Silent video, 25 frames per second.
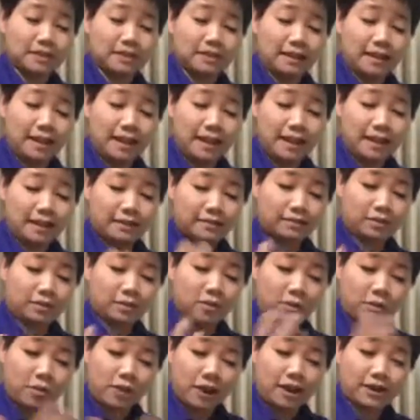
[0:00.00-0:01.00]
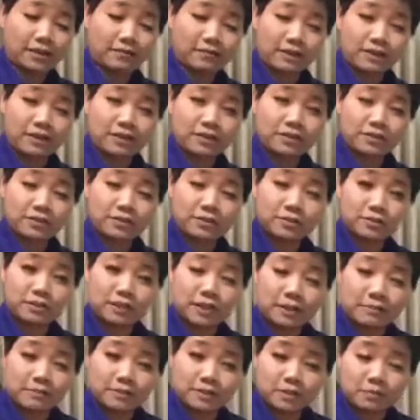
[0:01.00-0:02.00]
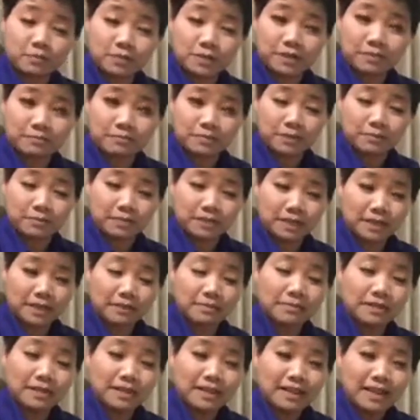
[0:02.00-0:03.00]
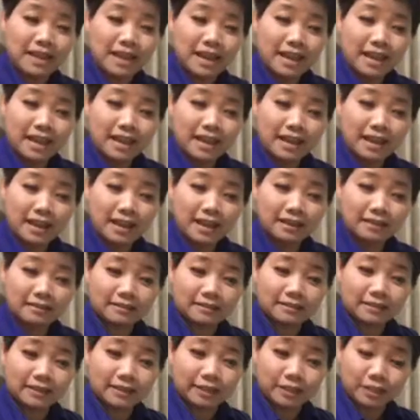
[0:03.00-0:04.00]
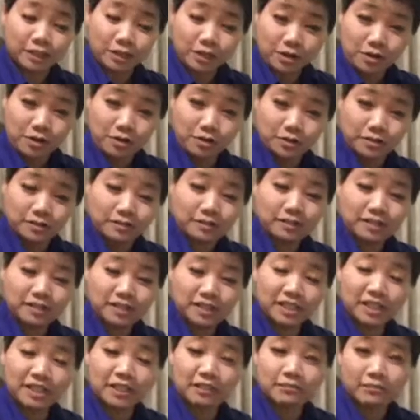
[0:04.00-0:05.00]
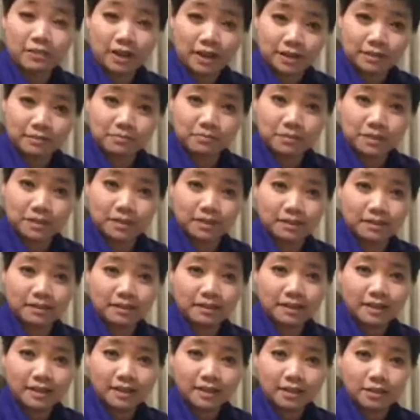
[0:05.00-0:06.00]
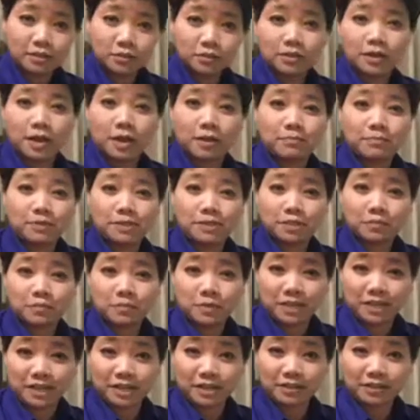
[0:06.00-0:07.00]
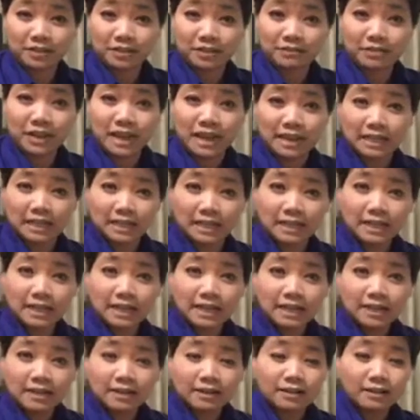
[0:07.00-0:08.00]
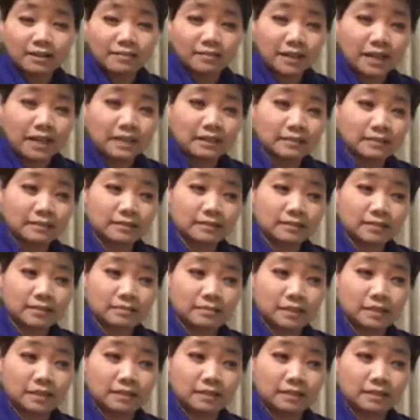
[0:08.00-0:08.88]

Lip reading: And so I invited her to come and speak at my meetup, and in turn, she invited me to come and speak at her event. Her event is going to be